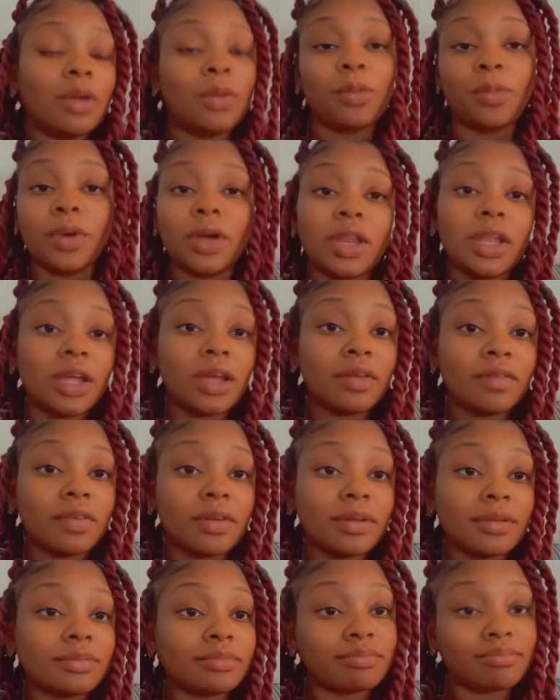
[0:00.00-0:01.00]

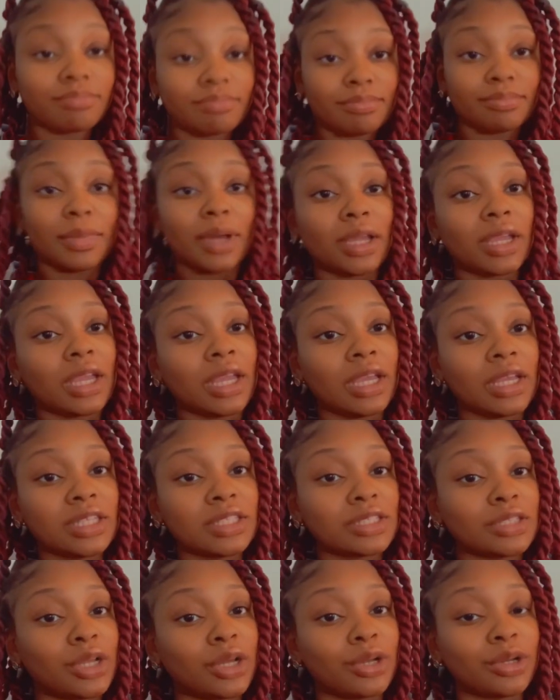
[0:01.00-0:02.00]
whatever. My
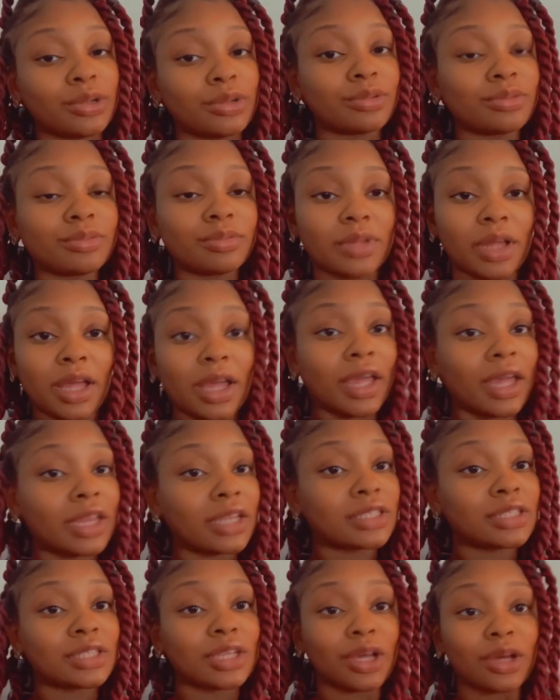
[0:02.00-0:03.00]
kids know. I had
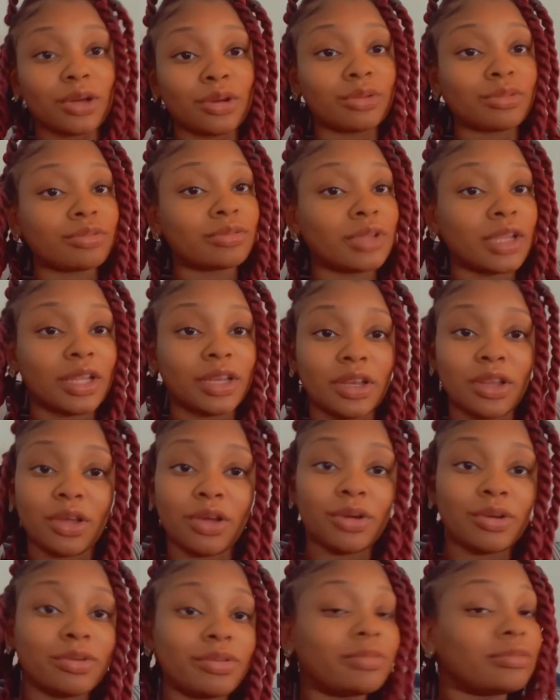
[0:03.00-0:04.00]
to talk. They
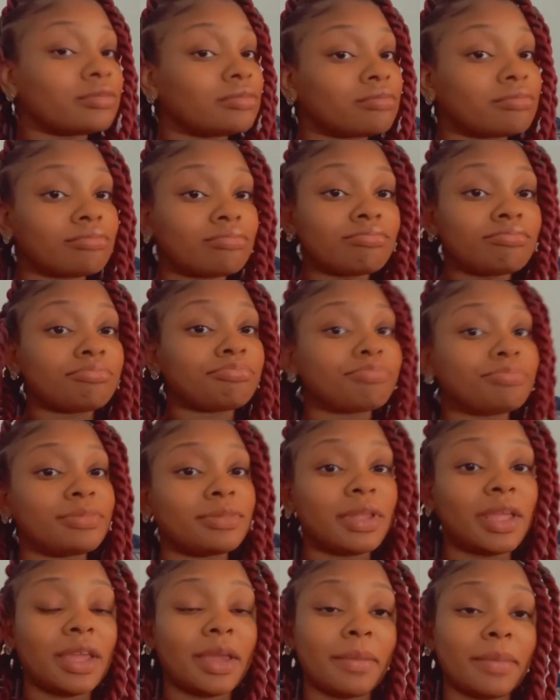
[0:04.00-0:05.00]
know.
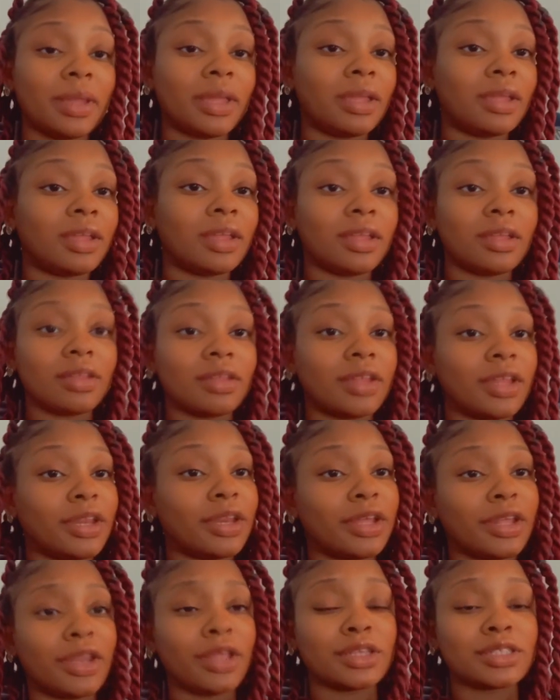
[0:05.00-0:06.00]
I mean, ain't
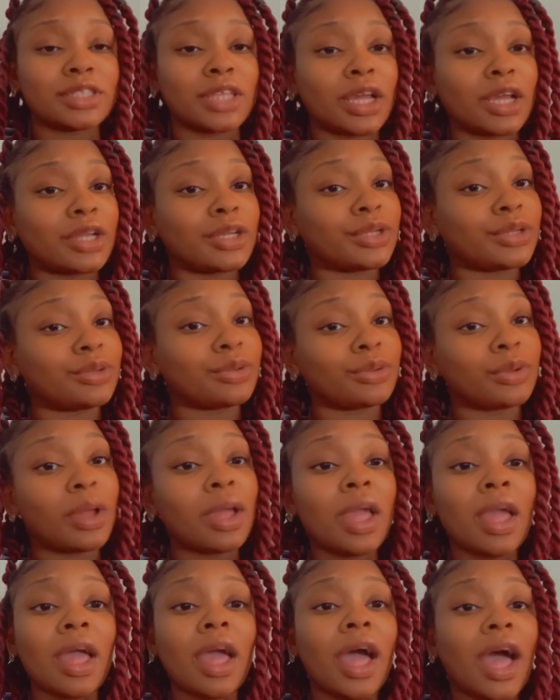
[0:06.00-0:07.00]
nothing else I could do.
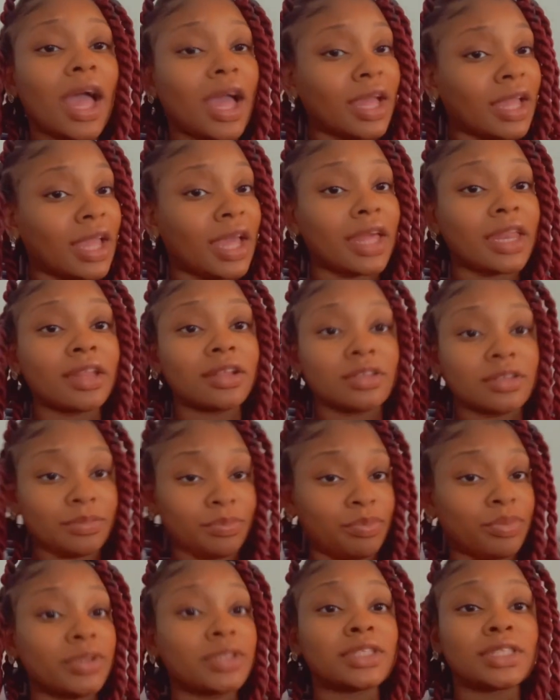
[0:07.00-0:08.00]
I gotta
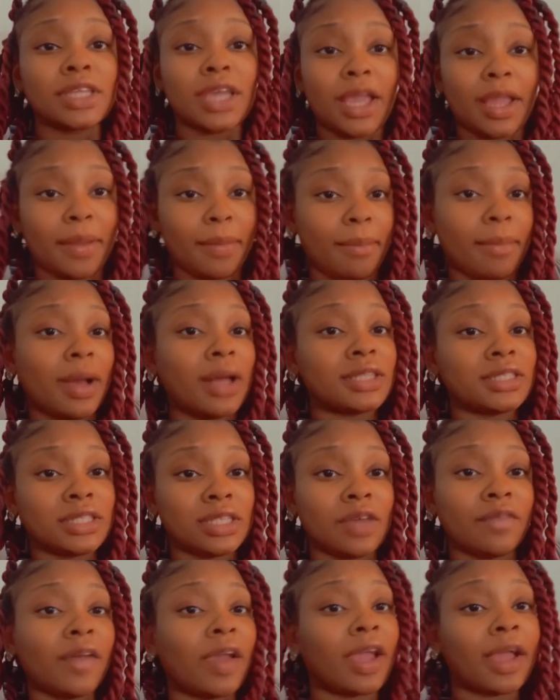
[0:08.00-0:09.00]
protect
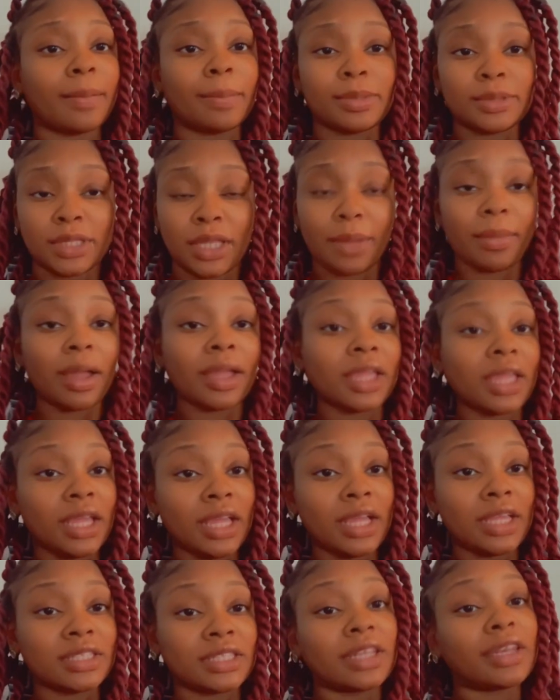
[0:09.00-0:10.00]
myself. I gotta protect my
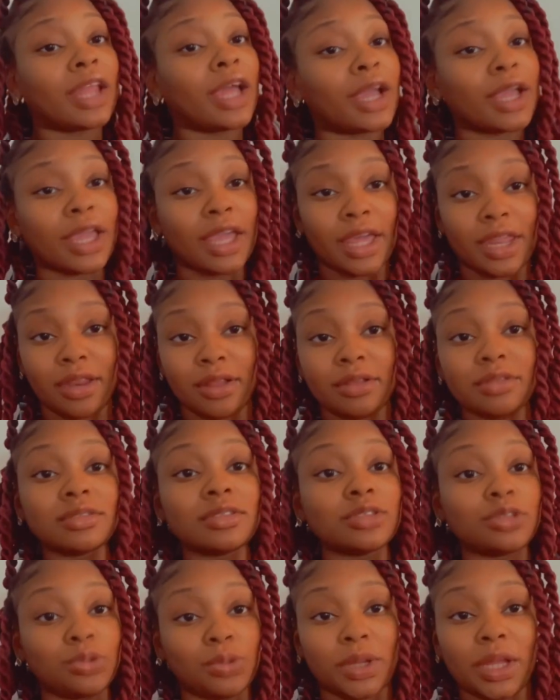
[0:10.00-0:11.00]
kids, and I gotta
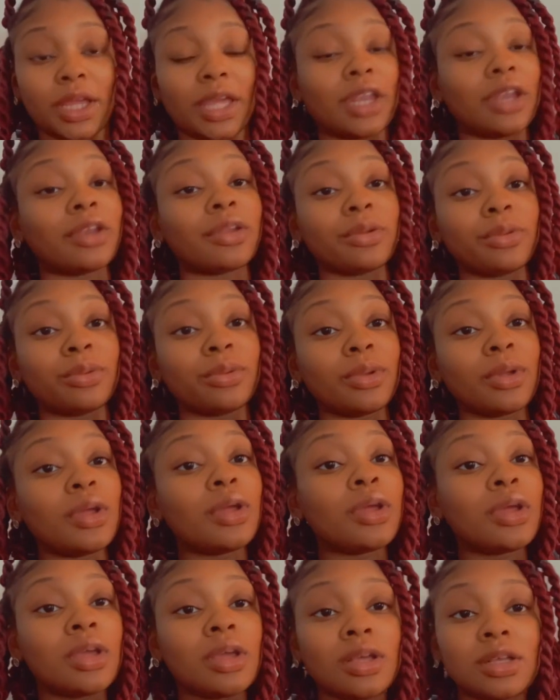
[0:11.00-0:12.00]
do what I gotta do.
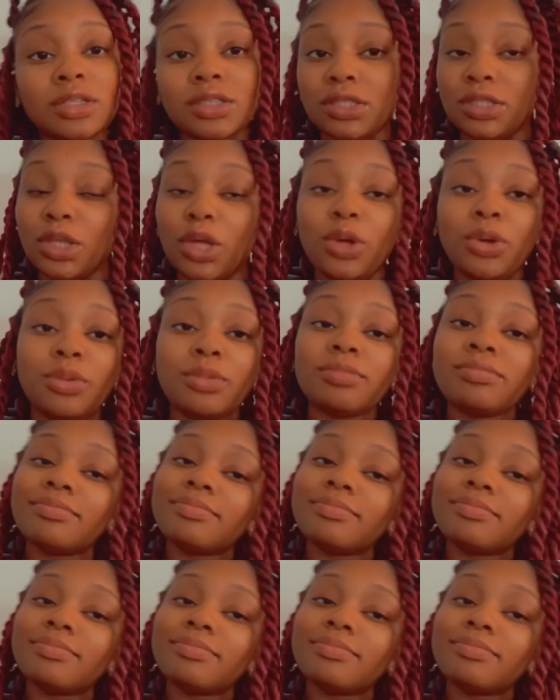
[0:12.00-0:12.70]
So,